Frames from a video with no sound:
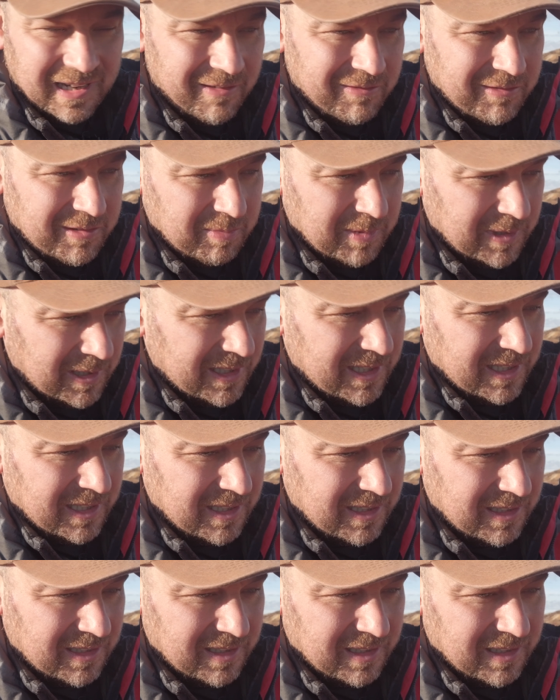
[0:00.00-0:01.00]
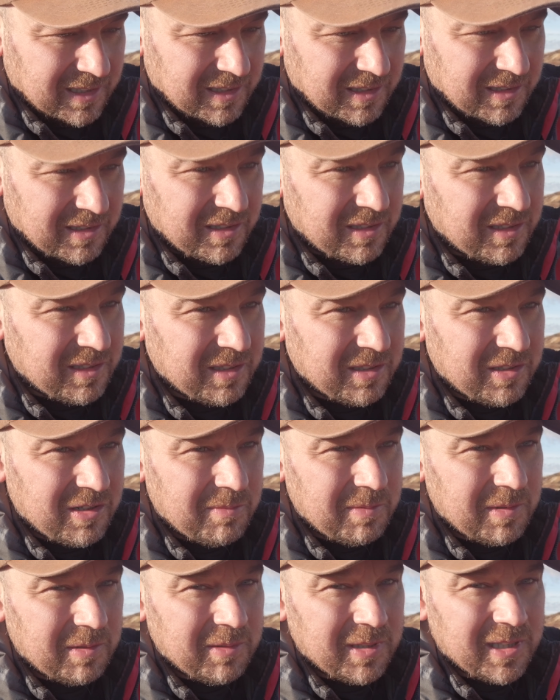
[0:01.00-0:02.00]
left by the
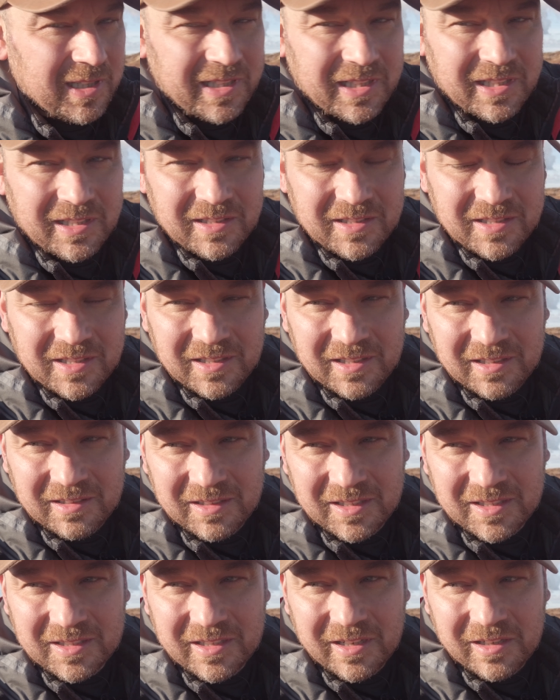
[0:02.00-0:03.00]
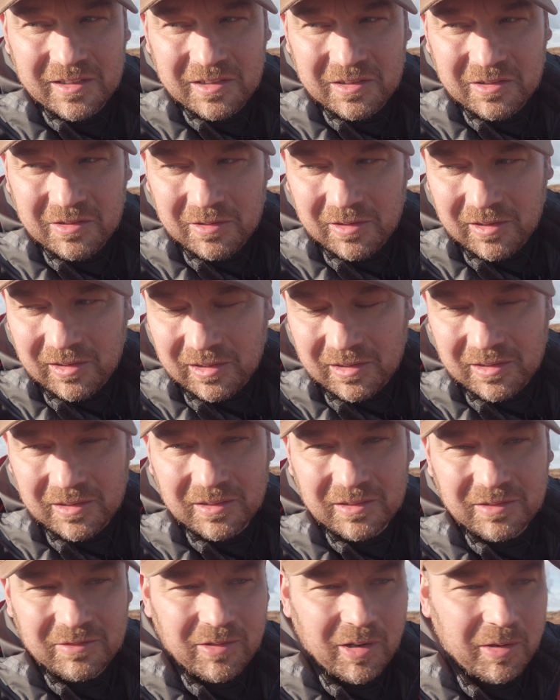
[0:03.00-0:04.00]
copper workings, and there's certainly not a lot
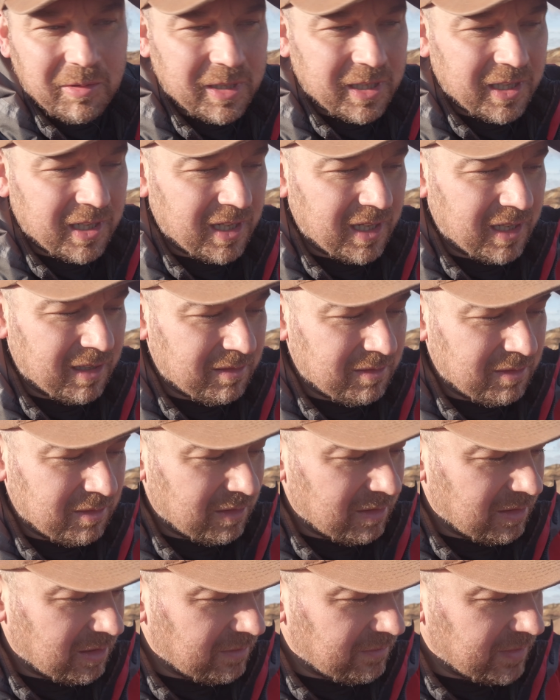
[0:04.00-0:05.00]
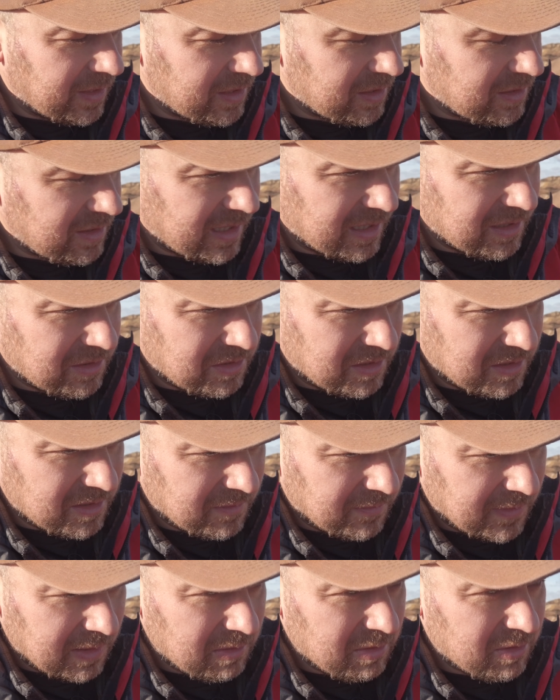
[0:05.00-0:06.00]
growing here, not a lot of vegetation. There's
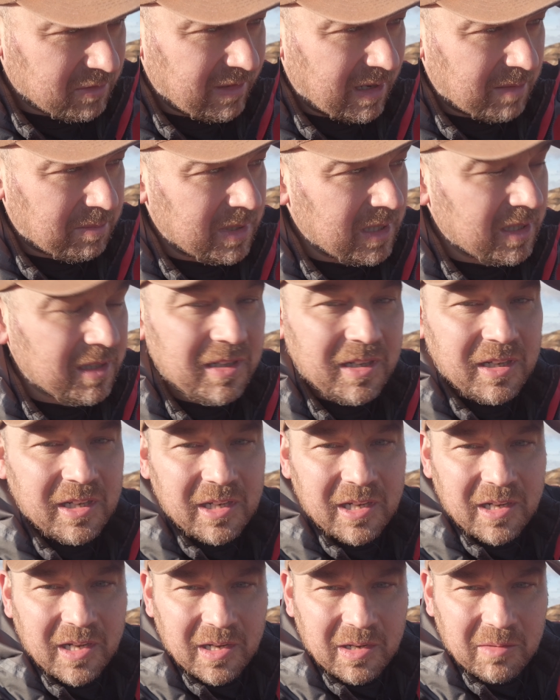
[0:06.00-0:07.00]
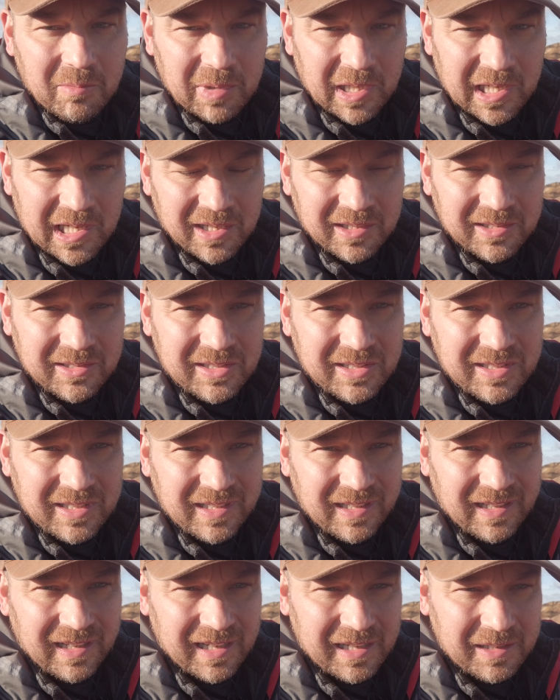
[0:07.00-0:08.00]
a few scrappy
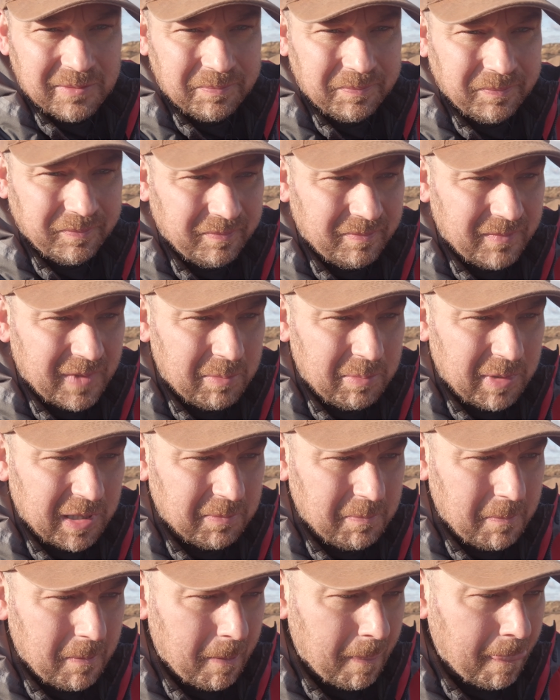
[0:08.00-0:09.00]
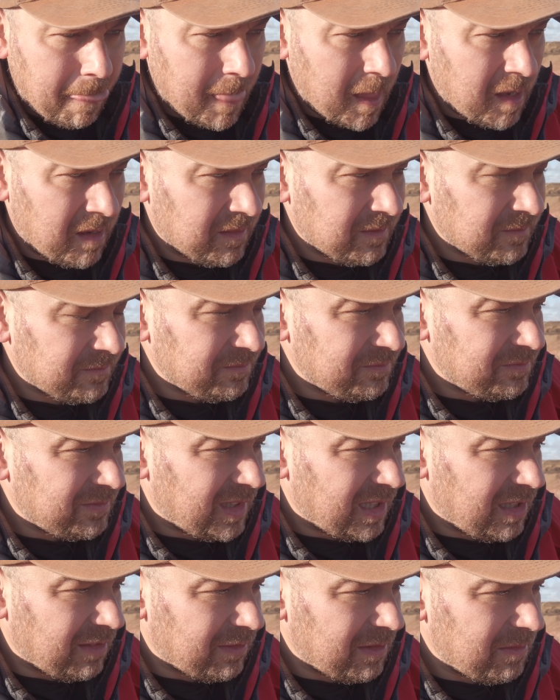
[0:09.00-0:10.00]
plants, but
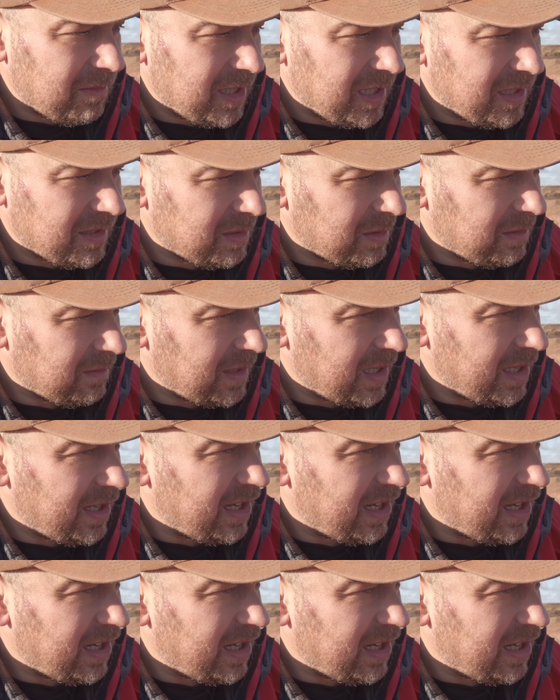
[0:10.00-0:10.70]
for me, sort of,